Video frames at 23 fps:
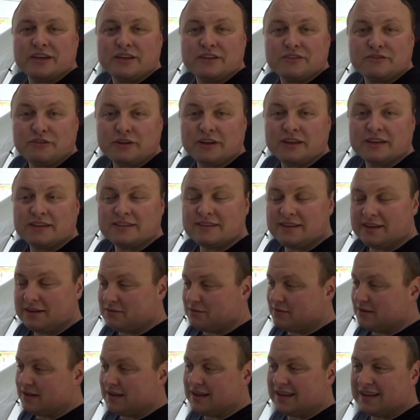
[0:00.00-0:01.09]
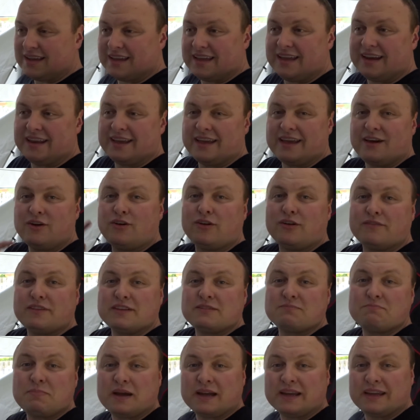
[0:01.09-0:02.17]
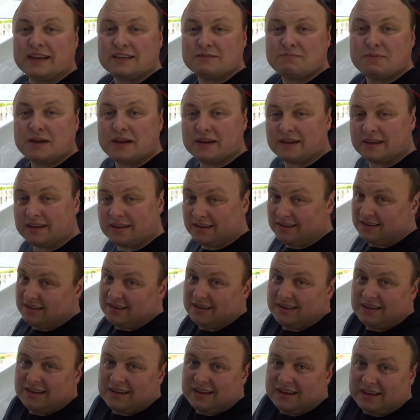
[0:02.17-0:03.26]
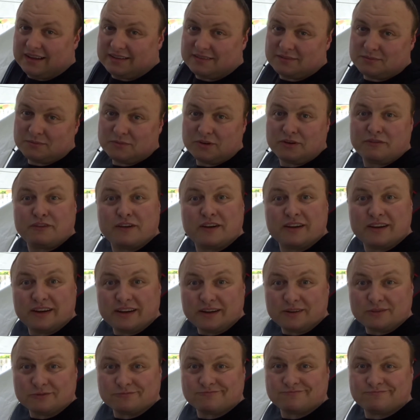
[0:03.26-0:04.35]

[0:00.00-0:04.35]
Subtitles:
trick is now, can I get all of this back in its bag? I guess I'm going to find out.